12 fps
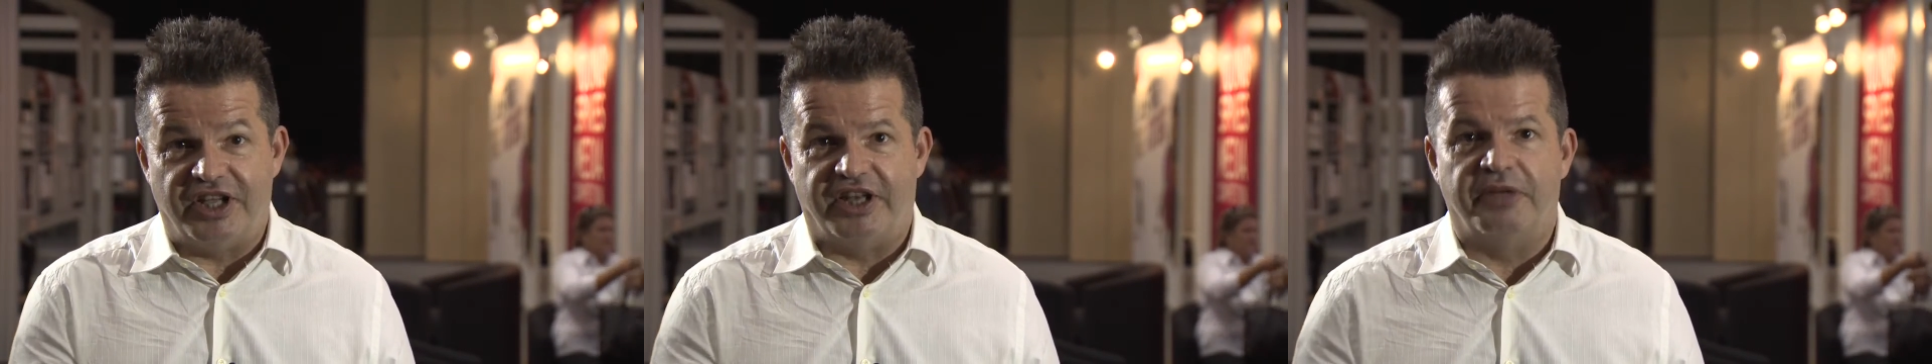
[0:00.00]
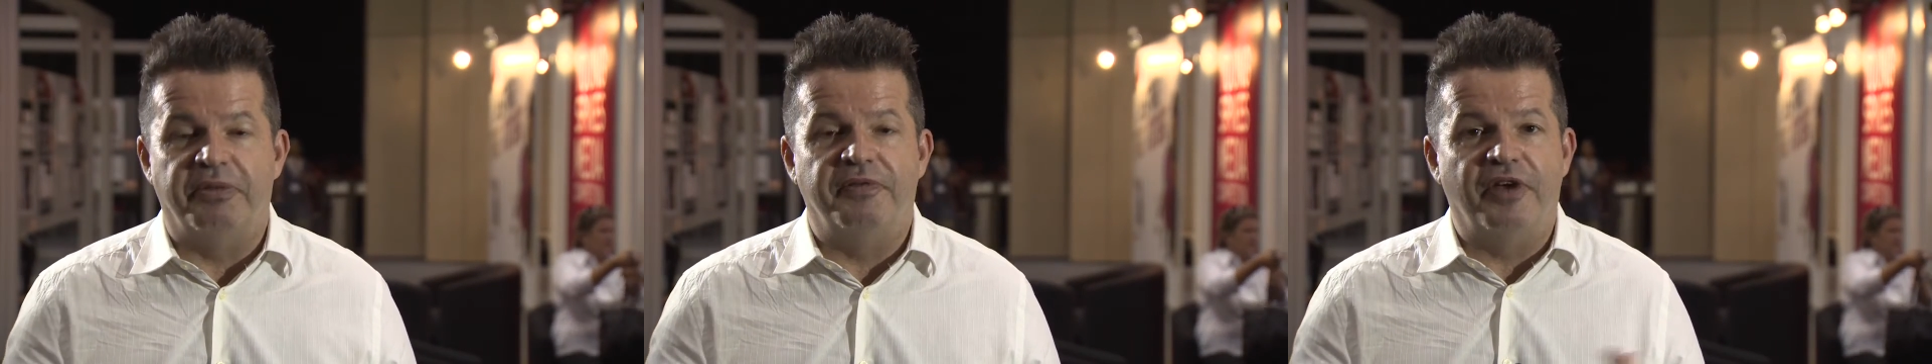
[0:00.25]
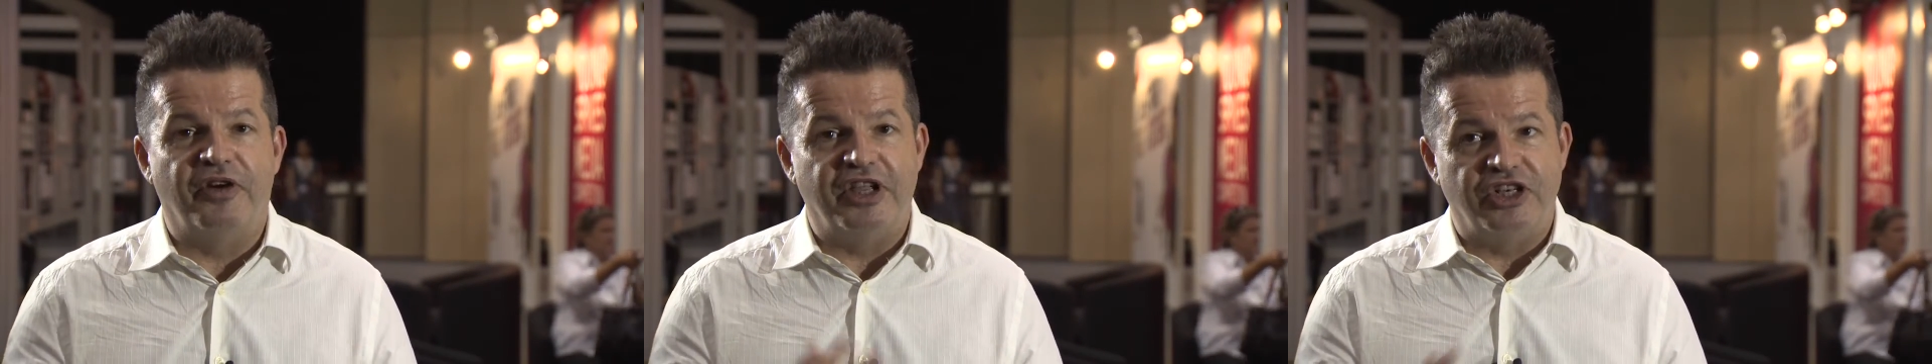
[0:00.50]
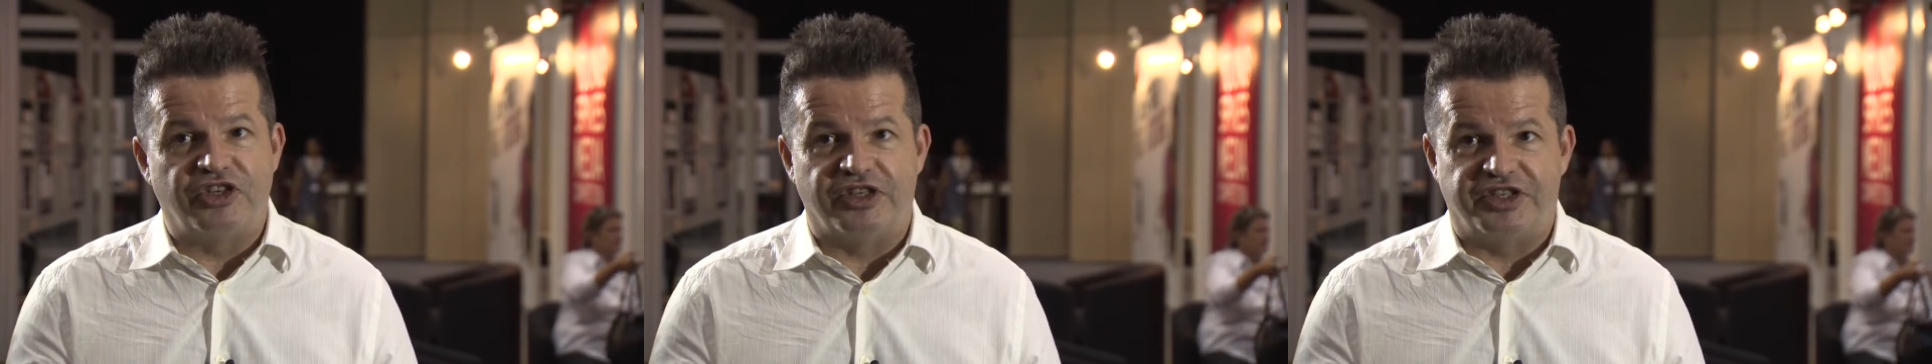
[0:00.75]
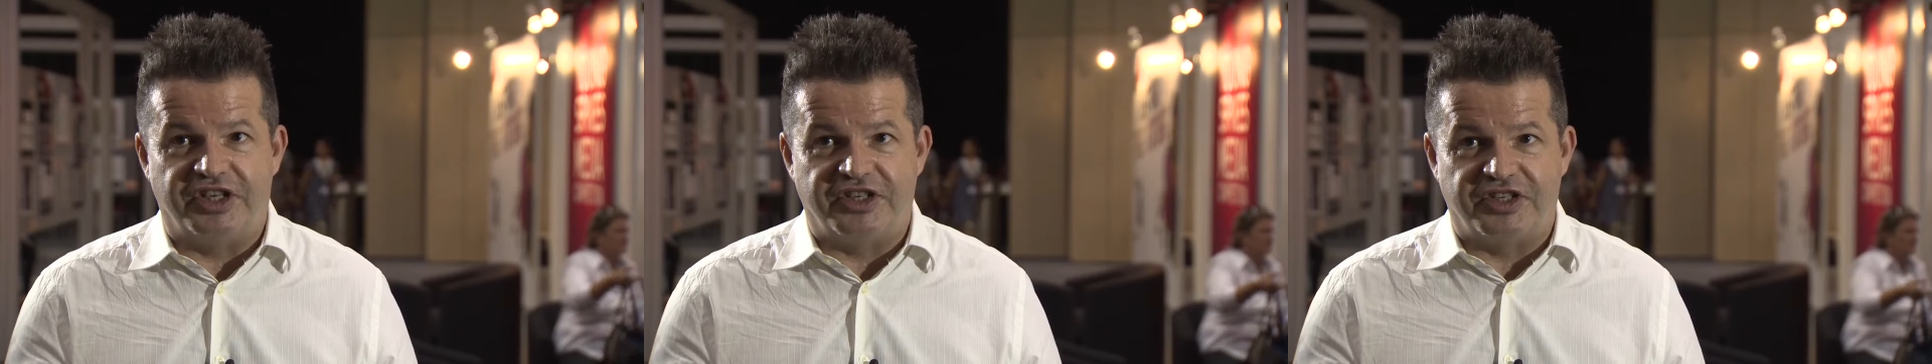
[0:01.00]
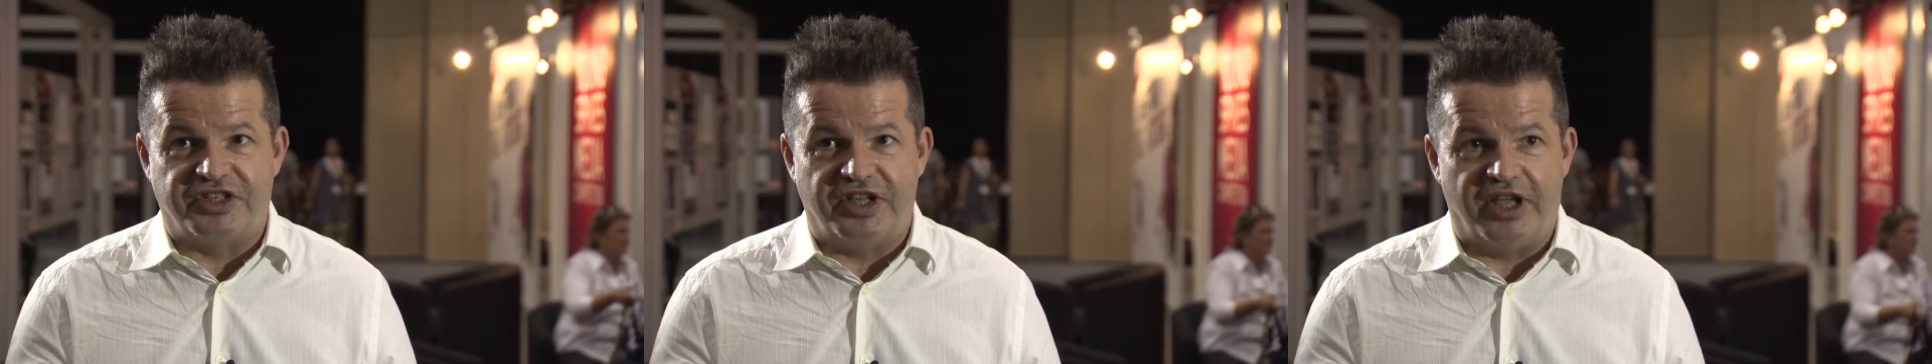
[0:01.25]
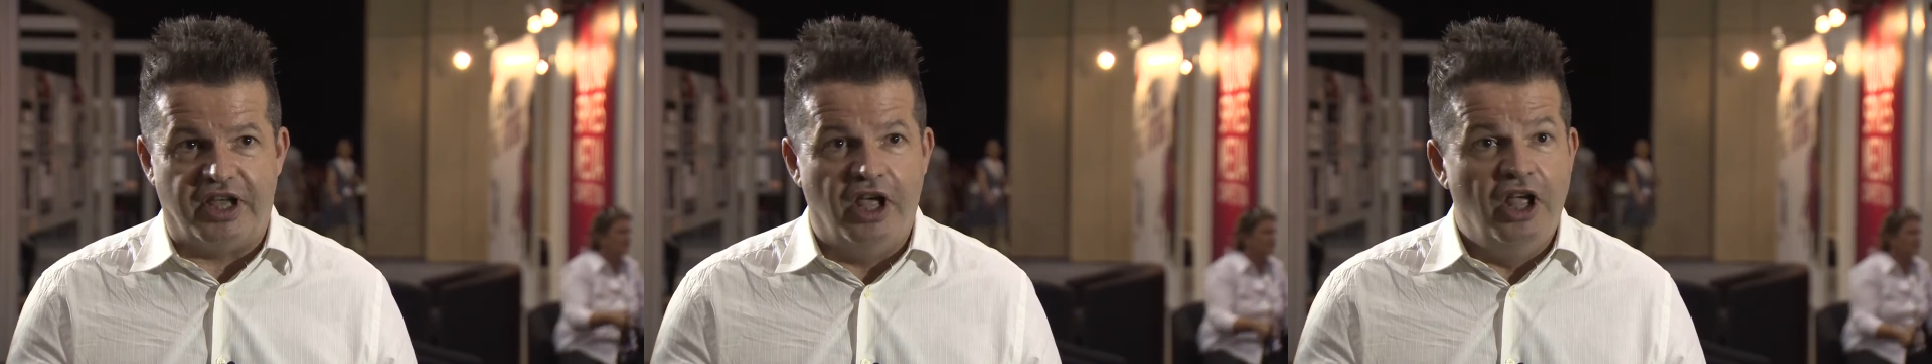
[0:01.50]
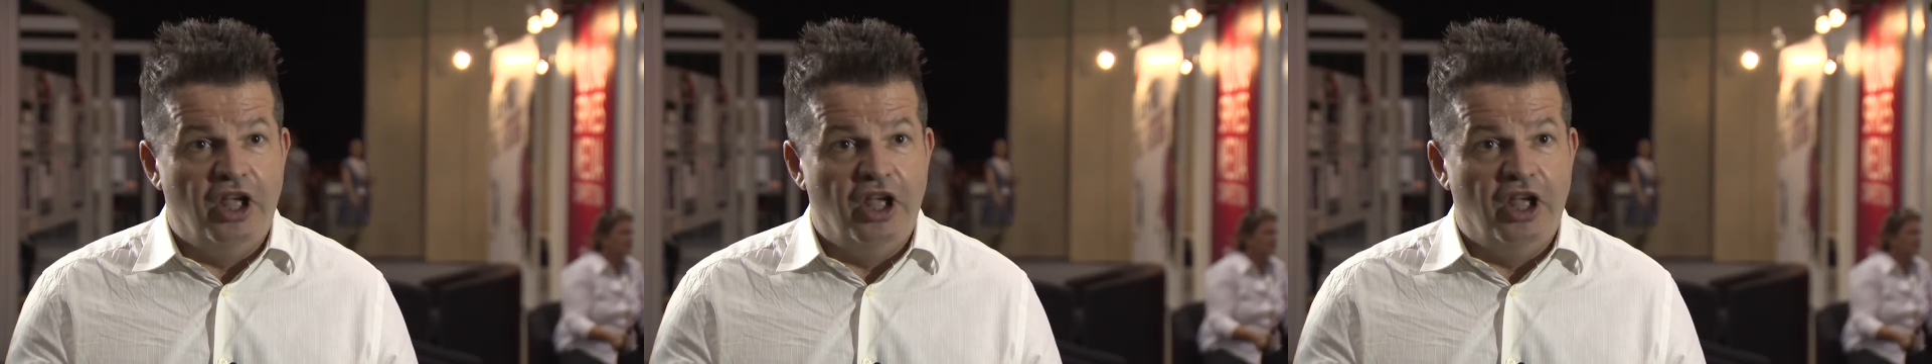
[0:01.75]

yet, and it'll be very interesting to see